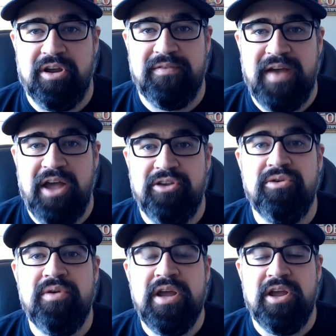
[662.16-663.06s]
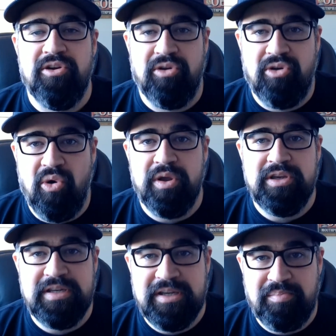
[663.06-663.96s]
value, you're going
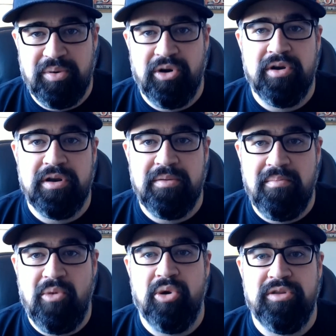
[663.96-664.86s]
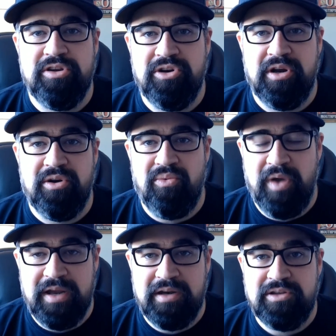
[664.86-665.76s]
to get burned more than you're going to win.